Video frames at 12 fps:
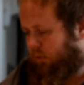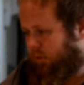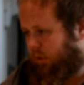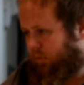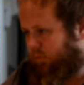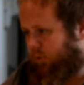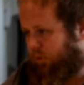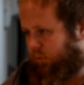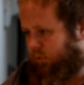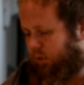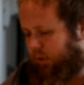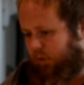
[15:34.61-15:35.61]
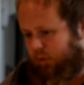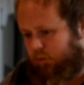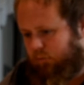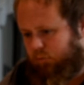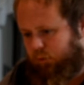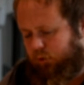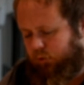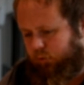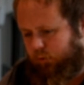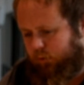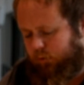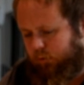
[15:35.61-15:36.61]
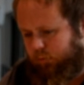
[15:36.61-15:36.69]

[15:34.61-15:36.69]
I have to double check that. I'm pretty sure it was,